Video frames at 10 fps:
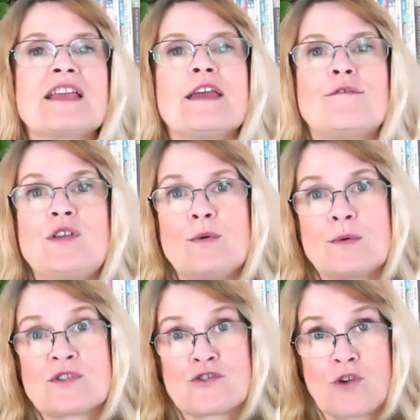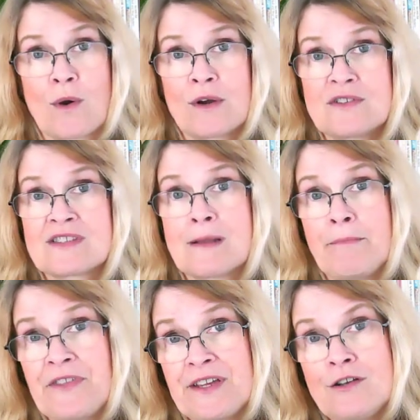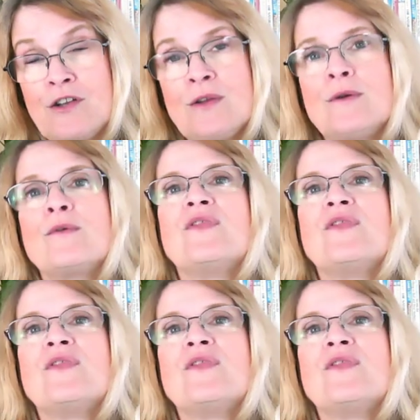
if you start something new,